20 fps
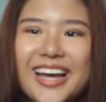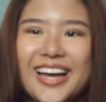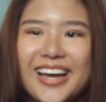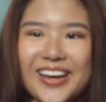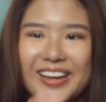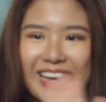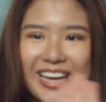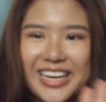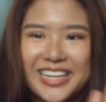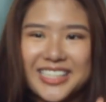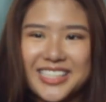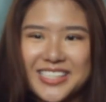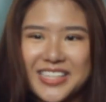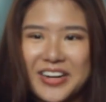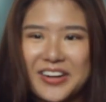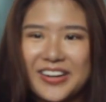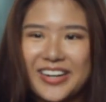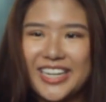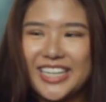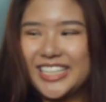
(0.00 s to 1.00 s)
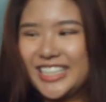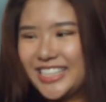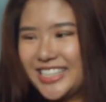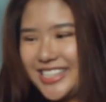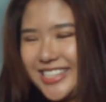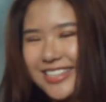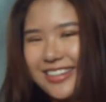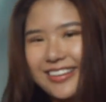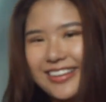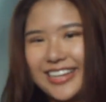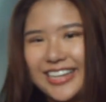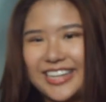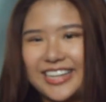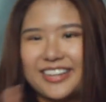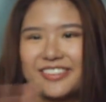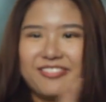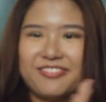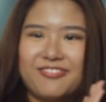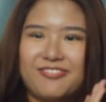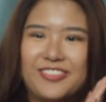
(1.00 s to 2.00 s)
Okay, sorry,
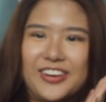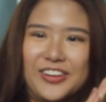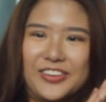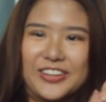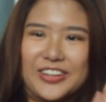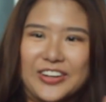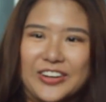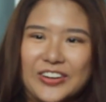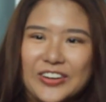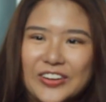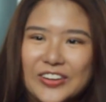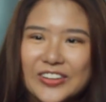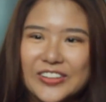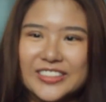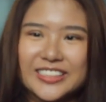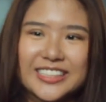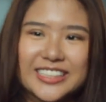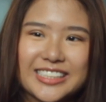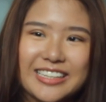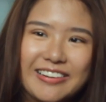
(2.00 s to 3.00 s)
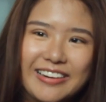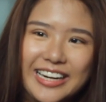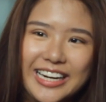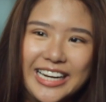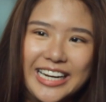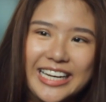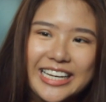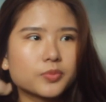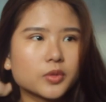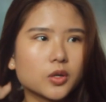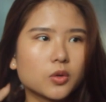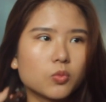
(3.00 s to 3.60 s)
phone call, sorry.